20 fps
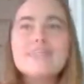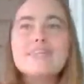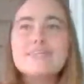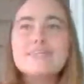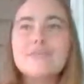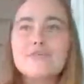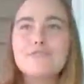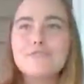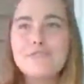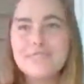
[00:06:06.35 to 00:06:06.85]

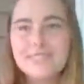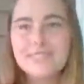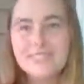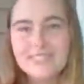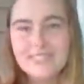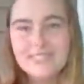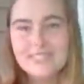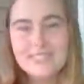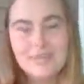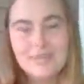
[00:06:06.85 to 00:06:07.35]
So for
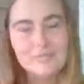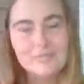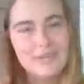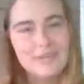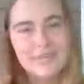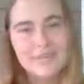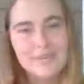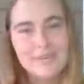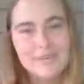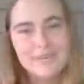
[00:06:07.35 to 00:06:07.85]
instance, I'm going
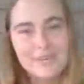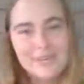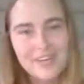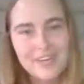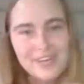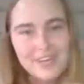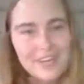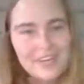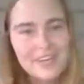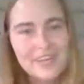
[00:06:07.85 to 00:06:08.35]
to give
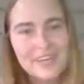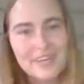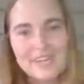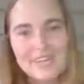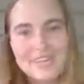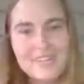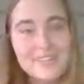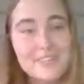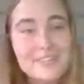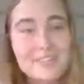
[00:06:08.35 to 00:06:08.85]
a
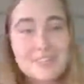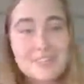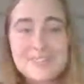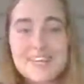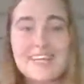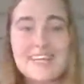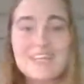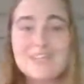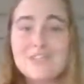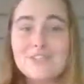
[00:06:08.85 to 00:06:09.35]
little
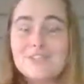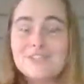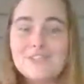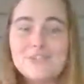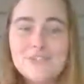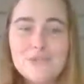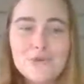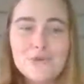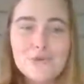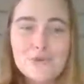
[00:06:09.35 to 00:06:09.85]
tiny, just a
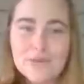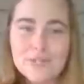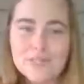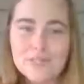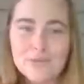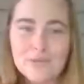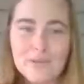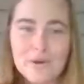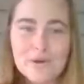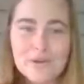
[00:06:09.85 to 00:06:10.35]
few
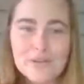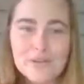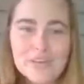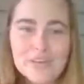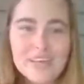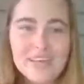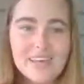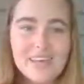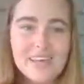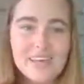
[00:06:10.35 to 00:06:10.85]
words about
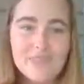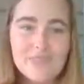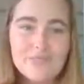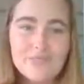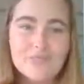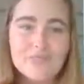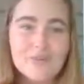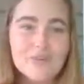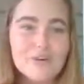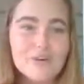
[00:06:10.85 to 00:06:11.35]
the
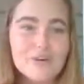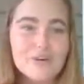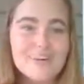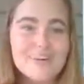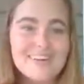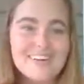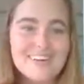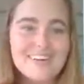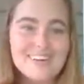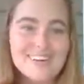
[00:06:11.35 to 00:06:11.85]

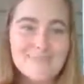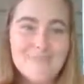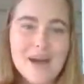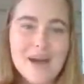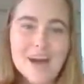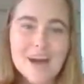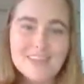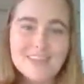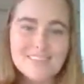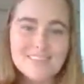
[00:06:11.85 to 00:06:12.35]
4
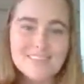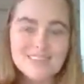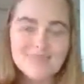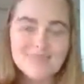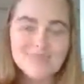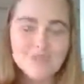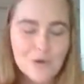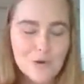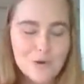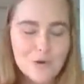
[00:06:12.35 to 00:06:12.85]
paths
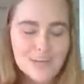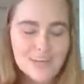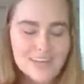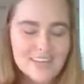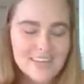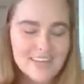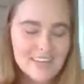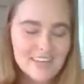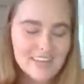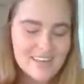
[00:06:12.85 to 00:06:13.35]
of yoga.
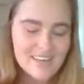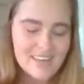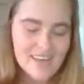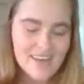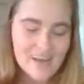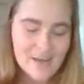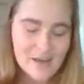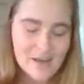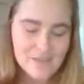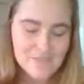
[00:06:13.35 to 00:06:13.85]

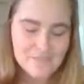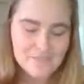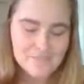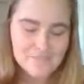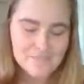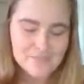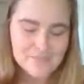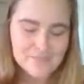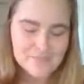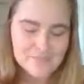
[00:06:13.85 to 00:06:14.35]

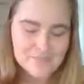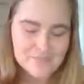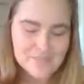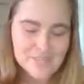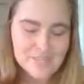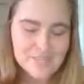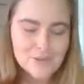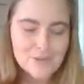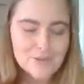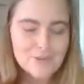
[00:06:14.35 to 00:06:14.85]

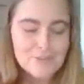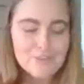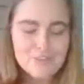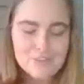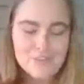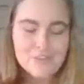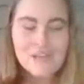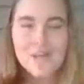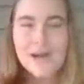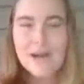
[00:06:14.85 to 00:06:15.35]
And you can
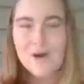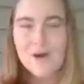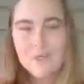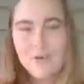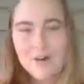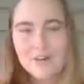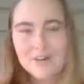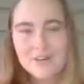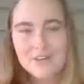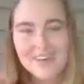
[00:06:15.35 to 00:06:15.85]
feel how
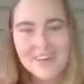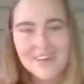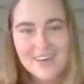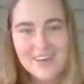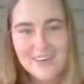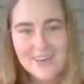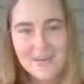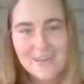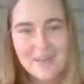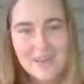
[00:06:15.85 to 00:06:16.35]
one or the
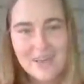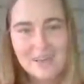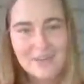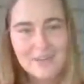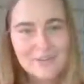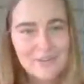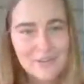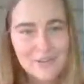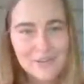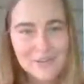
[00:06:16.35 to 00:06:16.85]
other might
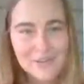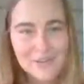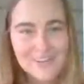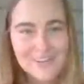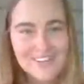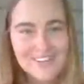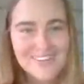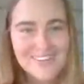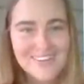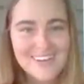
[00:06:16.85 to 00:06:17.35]

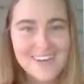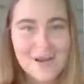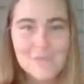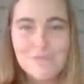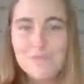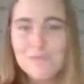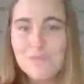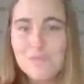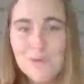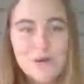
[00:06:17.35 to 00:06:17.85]
feel
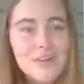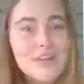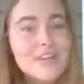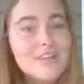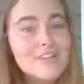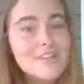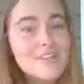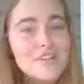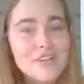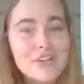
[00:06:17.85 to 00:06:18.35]
more
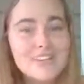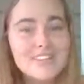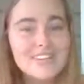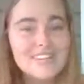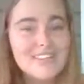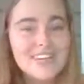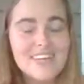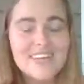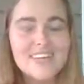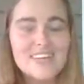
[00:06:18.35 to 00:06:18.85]

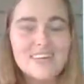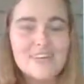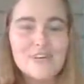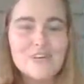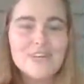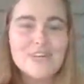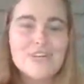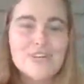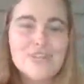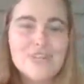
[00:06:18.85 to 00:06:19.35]
interesting or
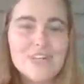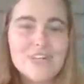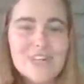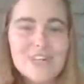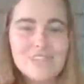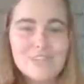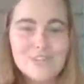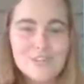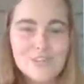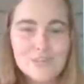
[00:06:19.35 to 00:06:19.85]

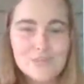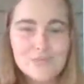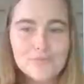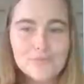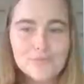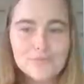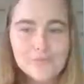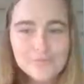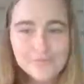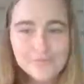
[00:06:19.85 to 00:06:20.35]
intriguing to you.